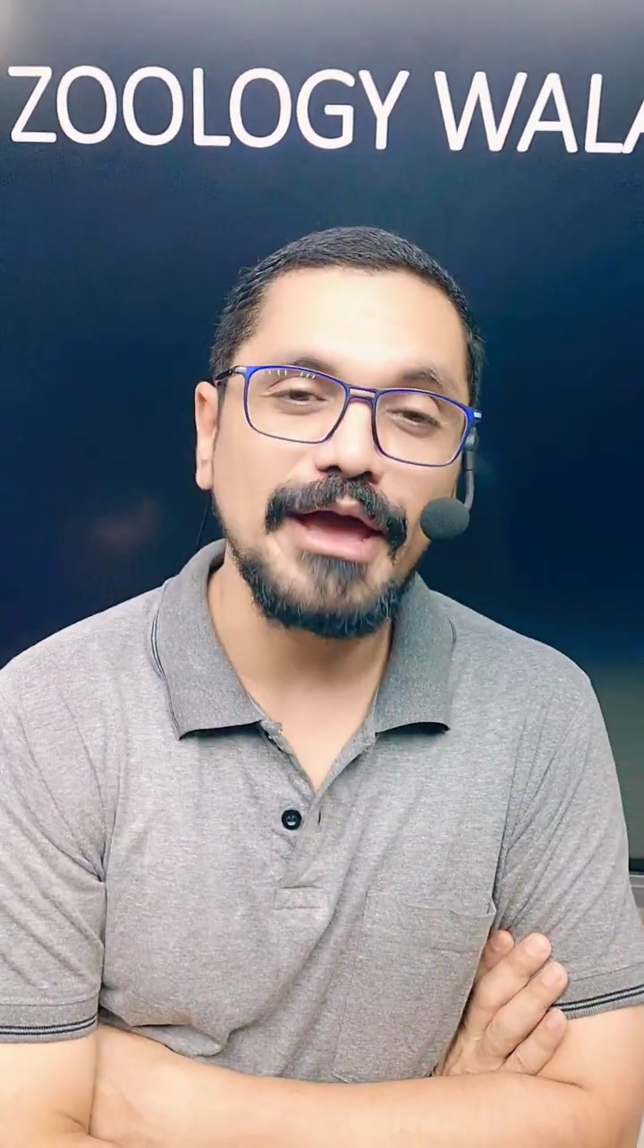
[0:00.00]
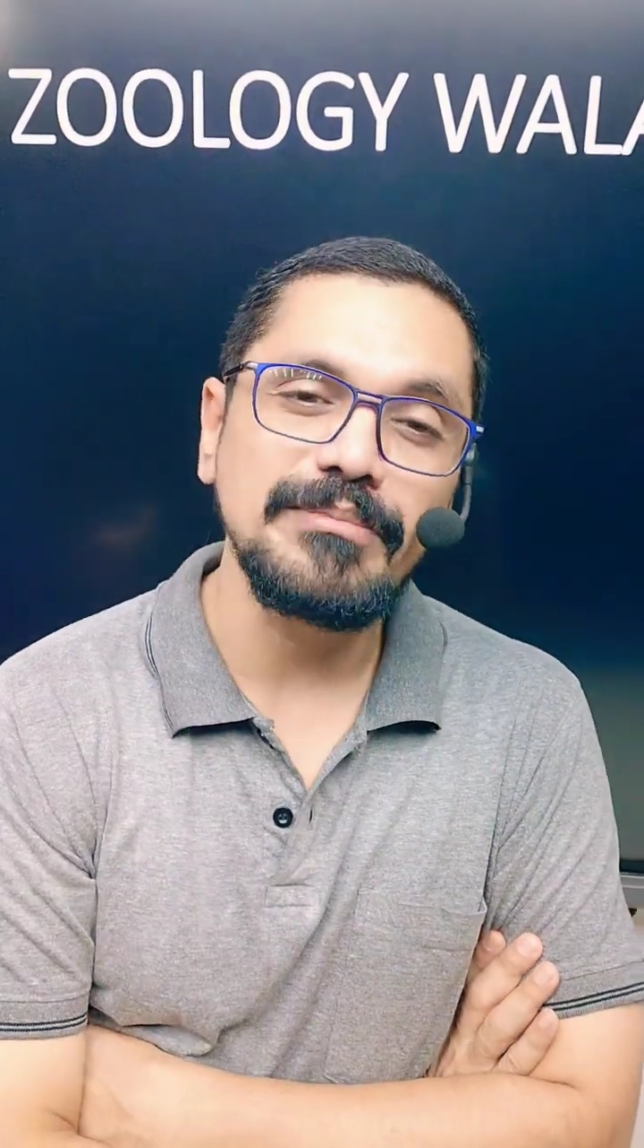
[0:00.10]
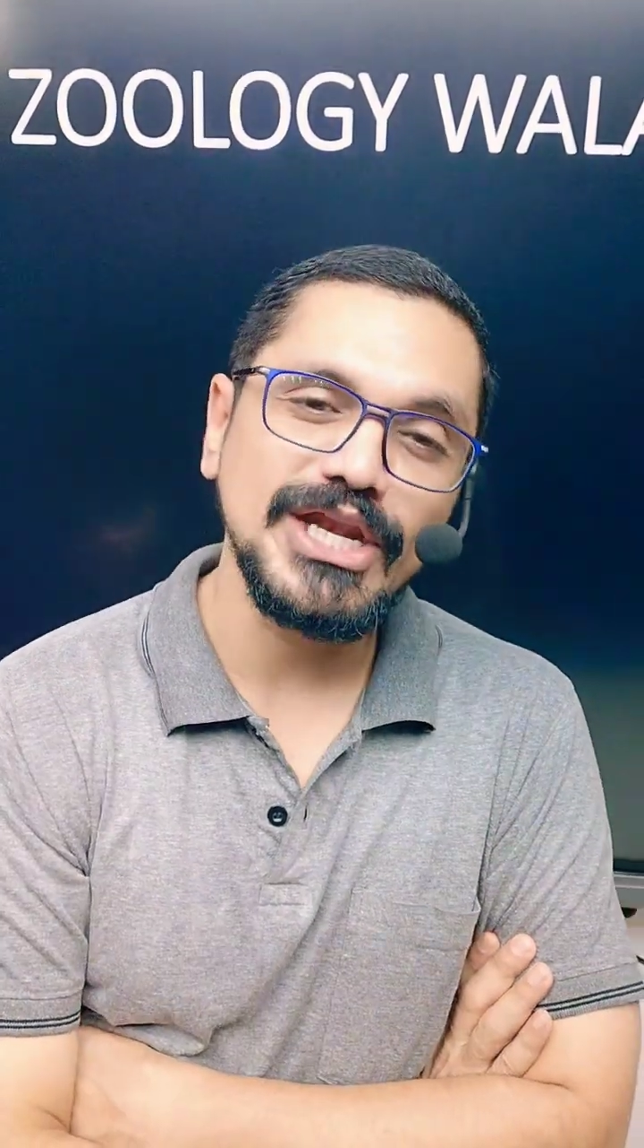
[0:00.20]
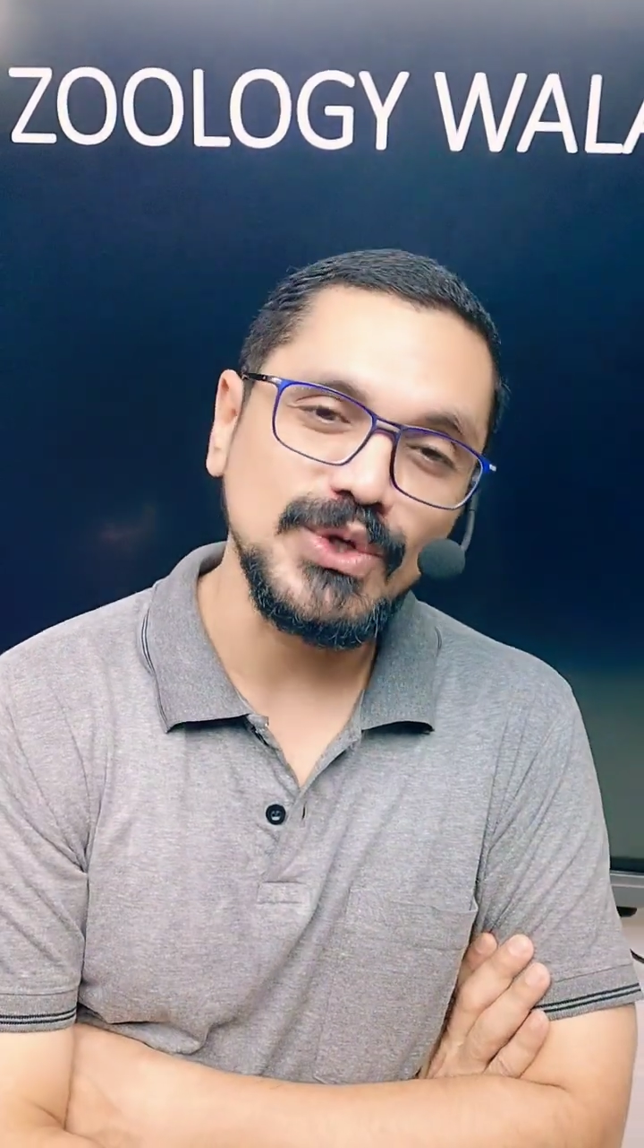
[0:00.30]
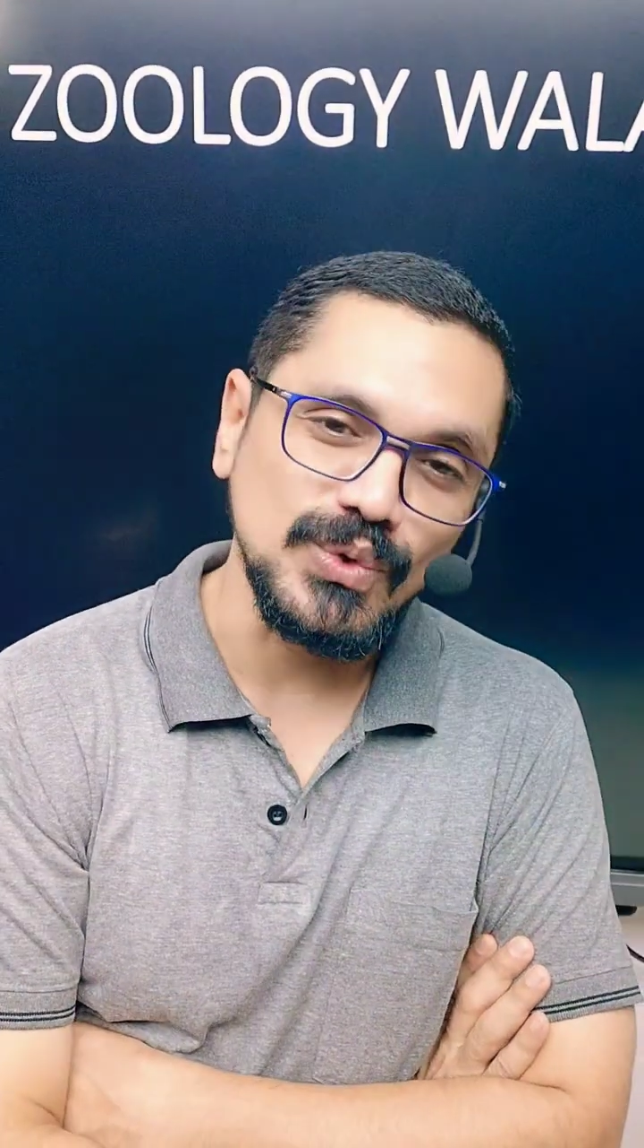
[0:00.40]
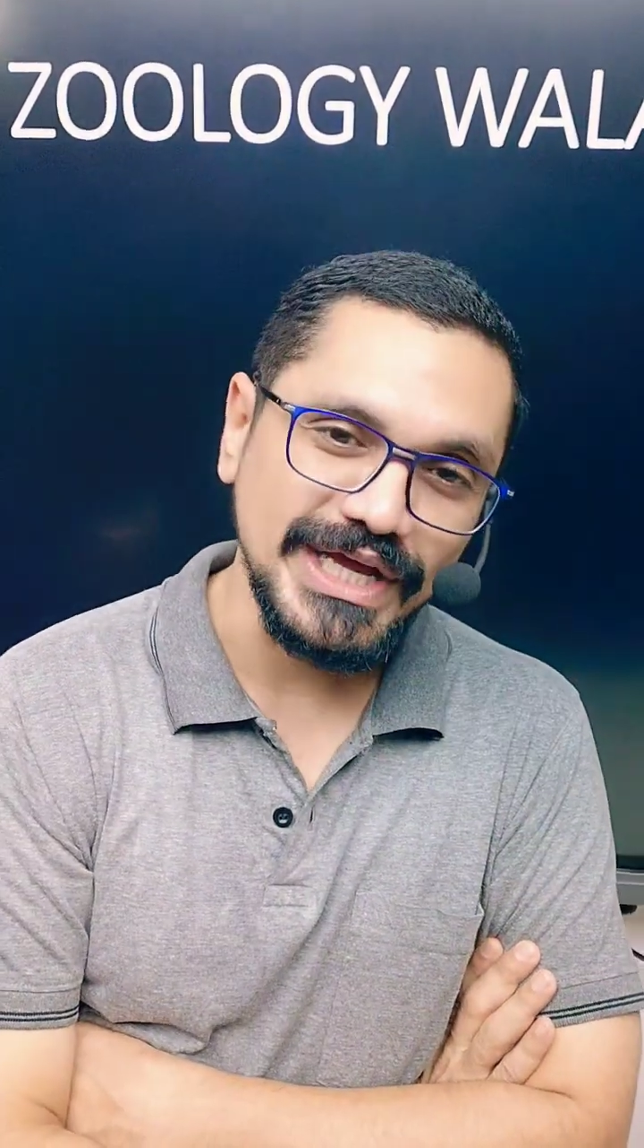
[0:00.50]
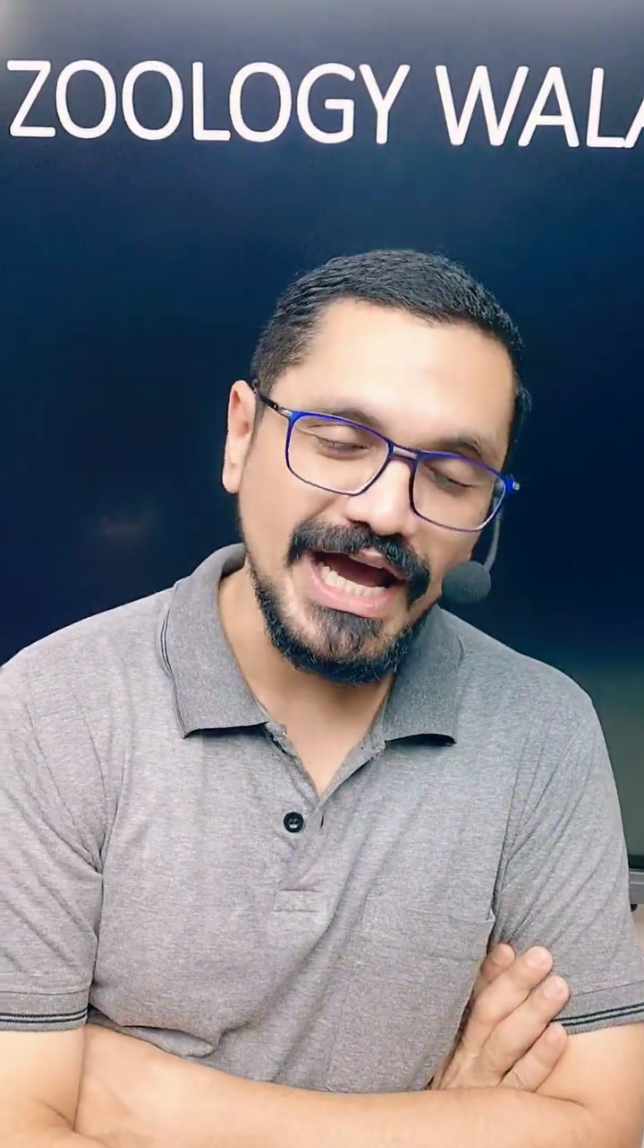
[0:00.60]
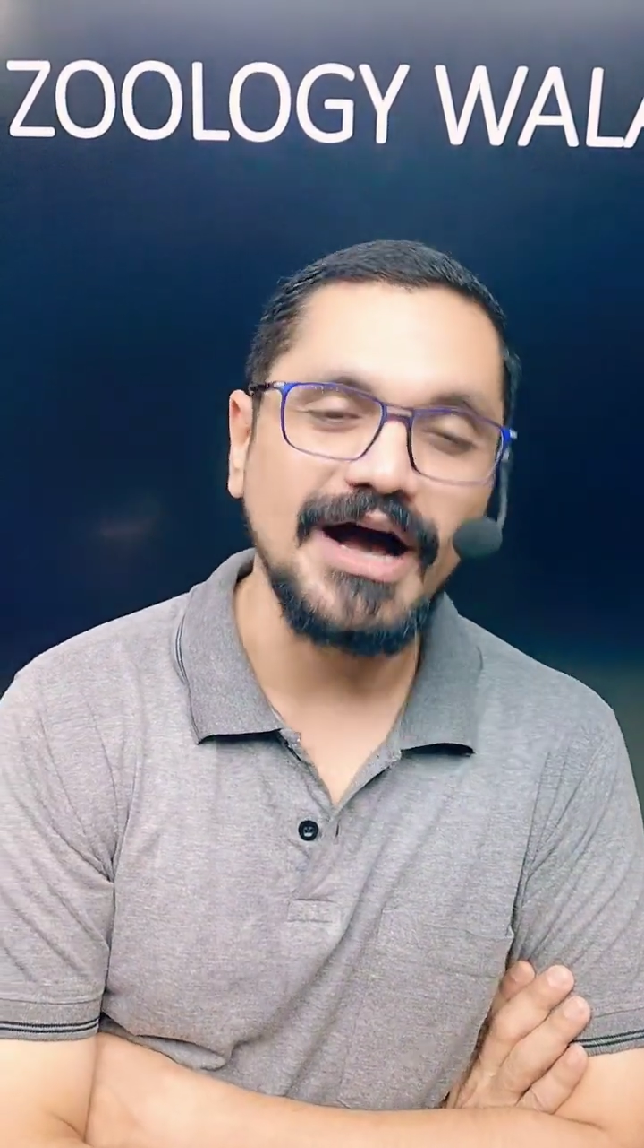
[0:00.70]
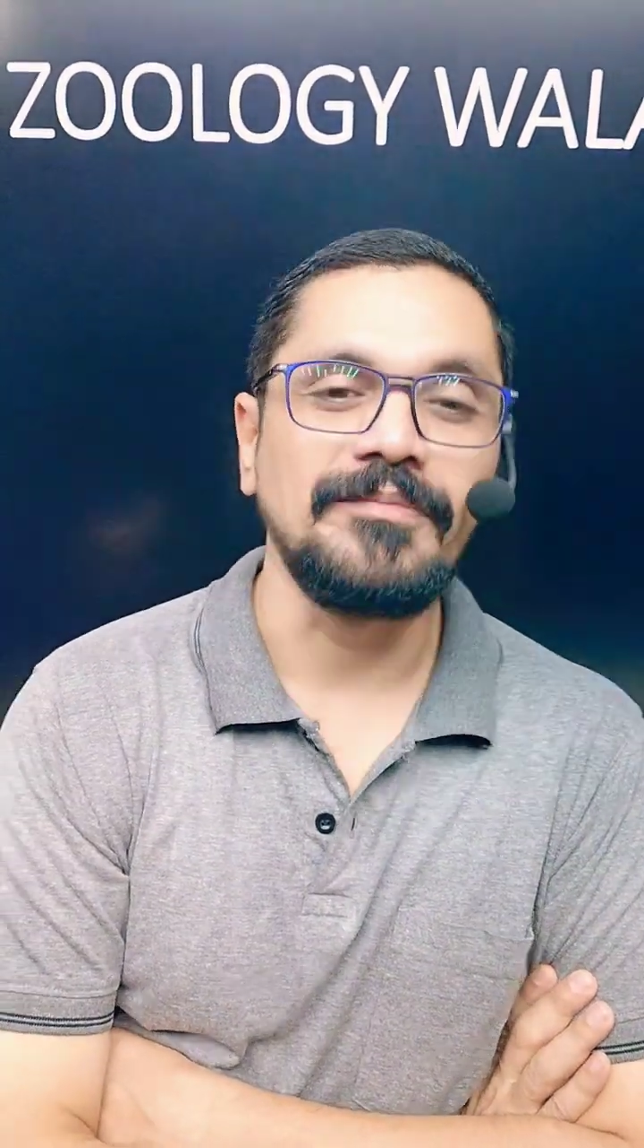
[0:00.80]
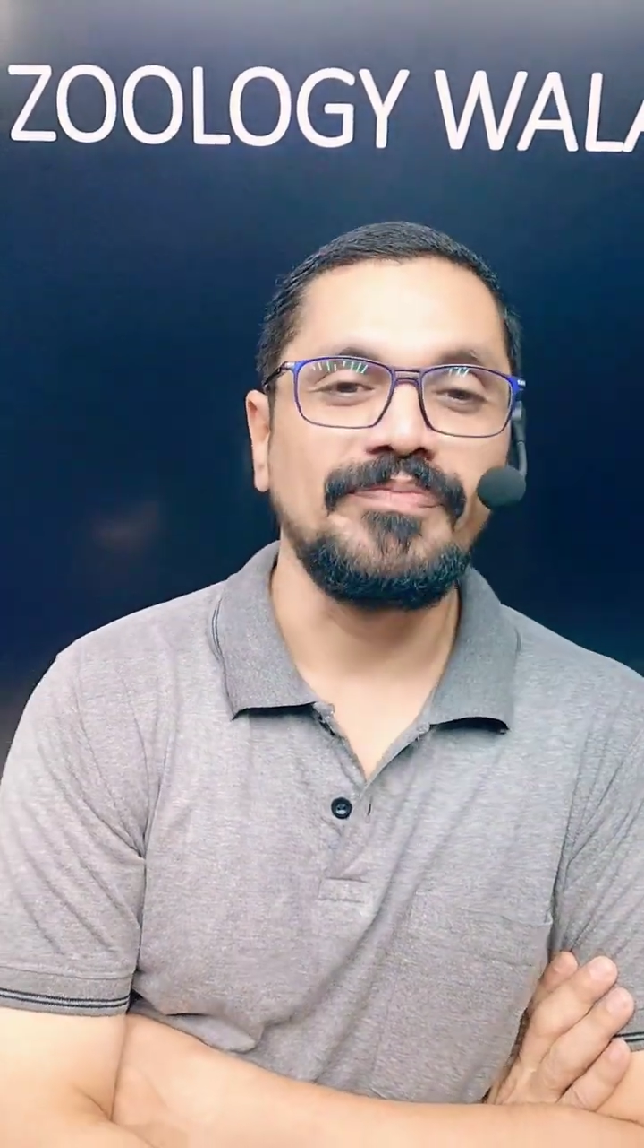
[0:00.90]

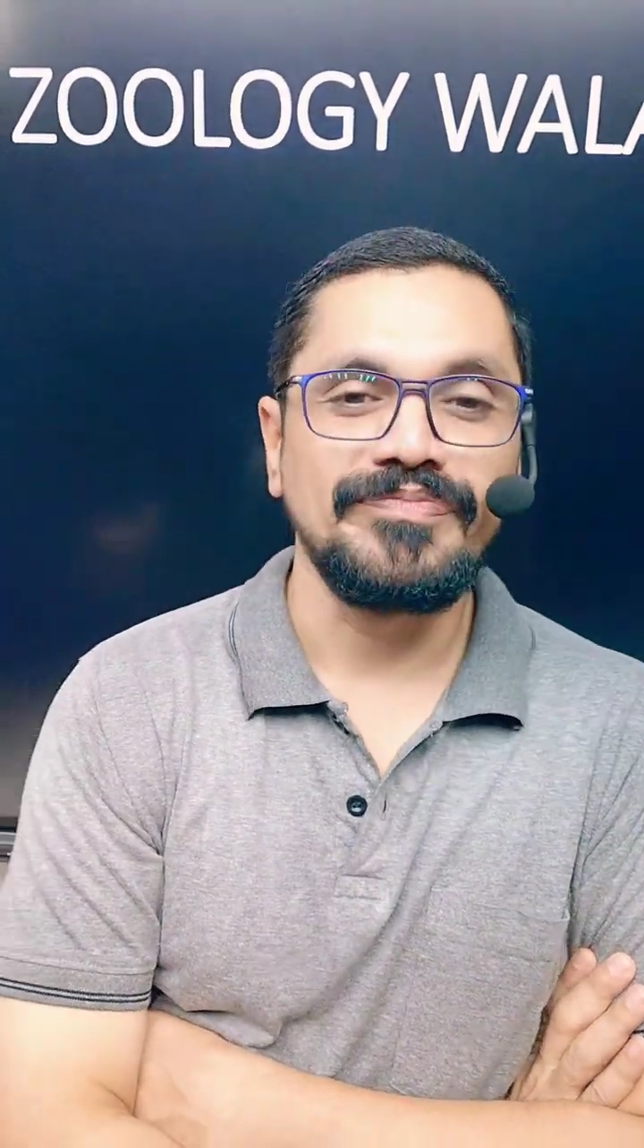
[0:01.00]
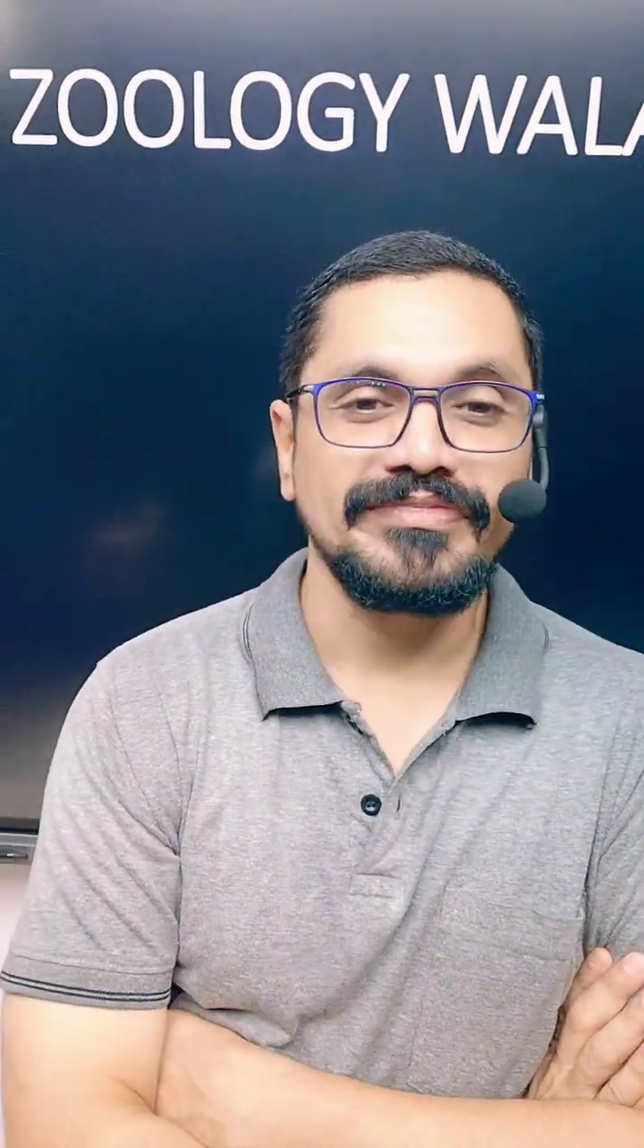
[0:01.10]
amenorrhea.